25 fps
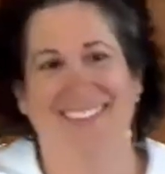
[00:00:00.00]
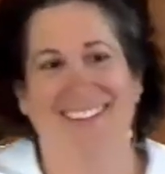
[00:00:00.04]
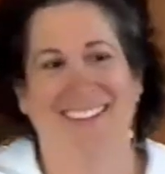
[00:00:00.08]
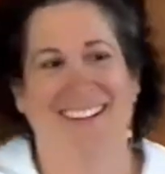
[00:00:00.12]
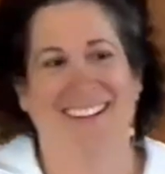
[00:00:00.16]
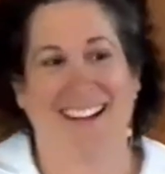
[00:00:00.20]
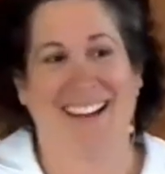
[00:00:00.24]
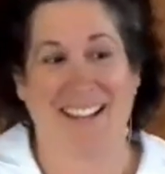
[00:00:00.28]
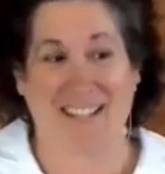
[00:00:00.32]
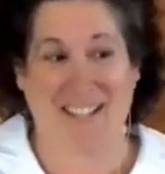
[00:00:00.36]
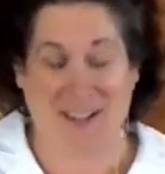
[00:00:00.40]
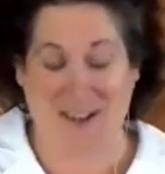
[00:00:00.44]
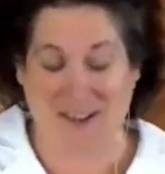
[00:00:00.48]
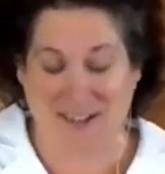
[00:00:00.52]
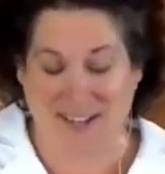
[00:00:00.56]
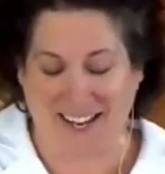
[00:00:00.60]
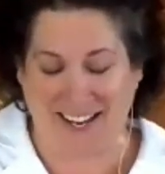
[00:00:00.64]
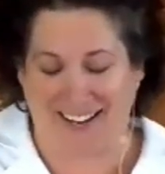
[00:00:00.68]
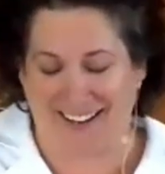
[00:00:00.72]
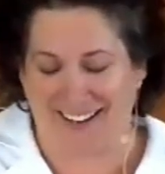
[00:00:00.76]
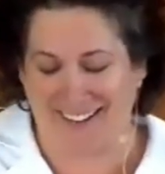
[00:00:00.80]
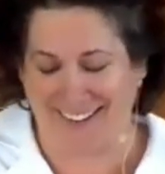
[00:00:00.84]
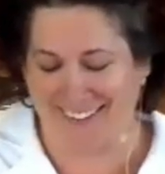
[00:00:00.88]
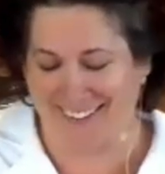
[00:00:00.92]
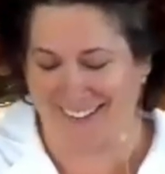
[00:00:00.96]
It's
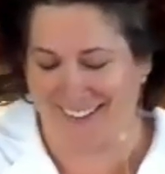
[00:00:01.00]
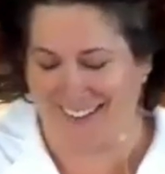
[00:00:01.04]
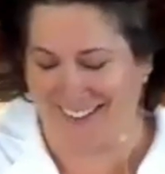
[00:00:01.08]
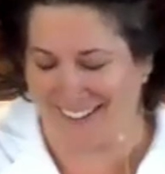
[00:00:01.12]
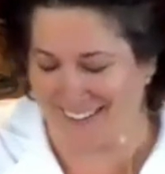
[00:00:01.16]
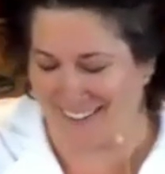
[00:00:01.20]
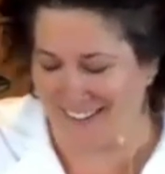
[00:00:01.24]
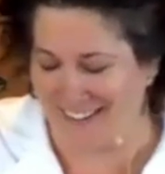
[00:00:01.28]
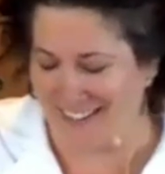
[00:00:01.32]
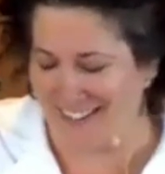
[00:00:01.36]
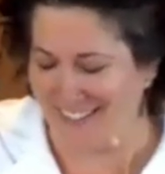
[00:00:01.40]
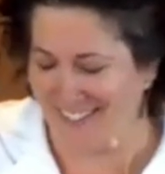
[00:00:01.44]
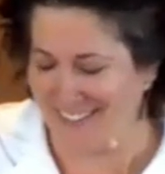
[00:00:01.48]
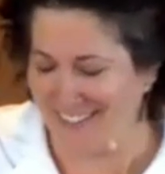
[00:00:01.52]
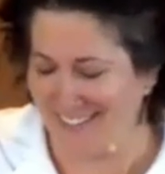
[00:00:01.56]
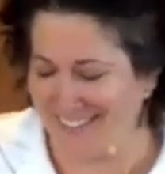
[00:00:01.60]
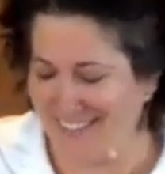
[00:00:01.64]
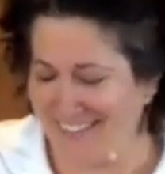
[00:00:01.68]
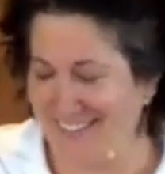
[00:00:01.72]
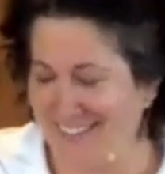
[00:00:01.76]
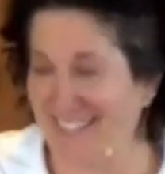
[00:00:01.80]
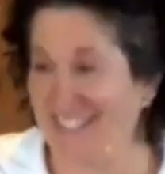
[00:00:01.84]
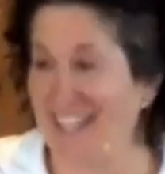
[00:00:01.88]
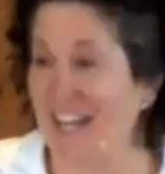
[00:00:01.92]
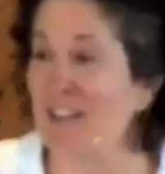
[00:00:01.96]
okay, I grinned.
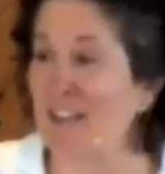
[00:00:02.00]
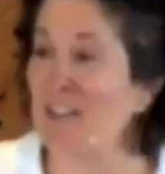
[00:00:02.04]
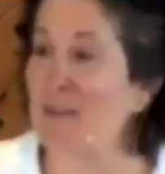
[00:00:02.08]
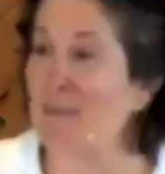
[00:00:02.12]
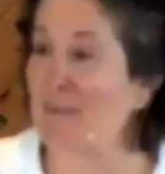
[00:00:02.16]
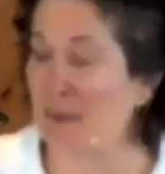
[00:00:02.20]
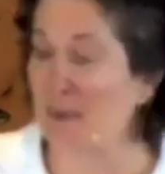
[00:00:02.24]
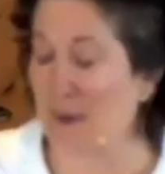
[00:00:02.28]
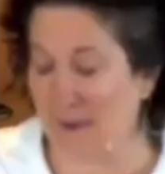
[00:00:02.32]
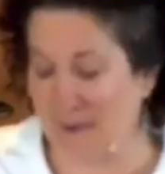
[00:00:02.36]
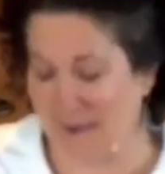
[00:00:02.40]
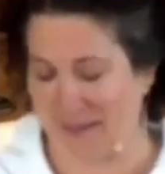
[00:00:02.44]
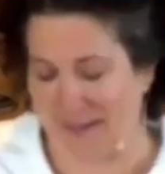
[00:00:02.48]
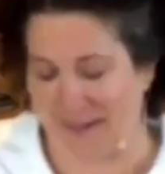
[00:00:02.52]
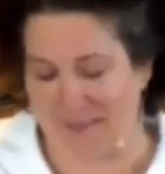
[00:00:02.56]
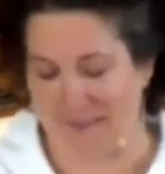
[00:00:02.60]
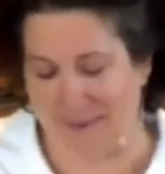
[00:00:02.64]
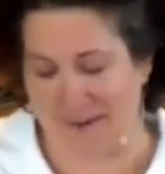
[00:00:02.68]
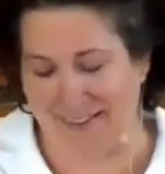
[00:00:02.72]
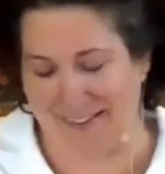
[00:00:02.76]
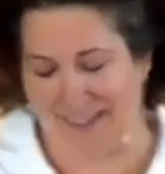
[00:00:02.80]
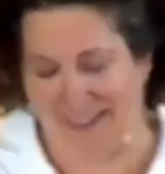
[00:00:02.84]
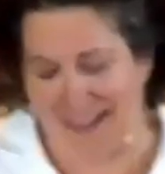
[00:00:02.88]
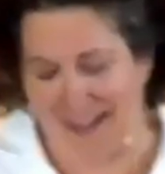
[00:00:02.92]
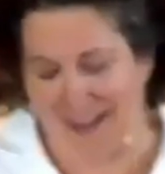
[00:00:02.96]
The tension broke and
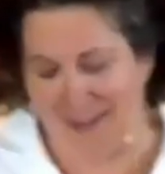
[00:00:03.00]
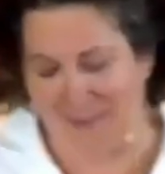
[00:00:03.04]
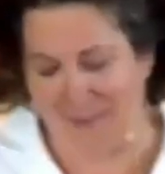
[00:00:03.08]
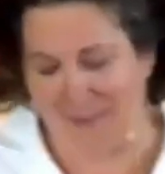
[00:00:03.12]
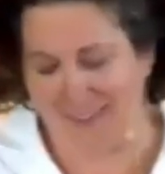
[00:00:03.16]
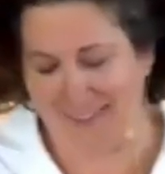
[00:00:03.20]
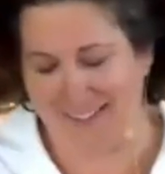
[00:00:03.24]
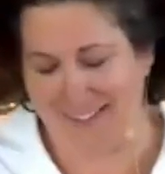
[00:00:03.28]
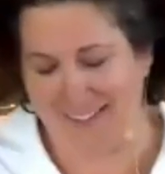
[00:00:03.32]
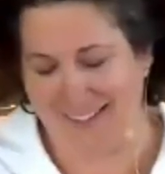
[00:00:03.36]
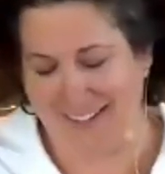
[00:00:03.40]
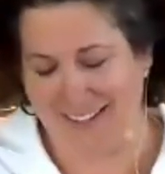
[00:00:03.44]
we laughed.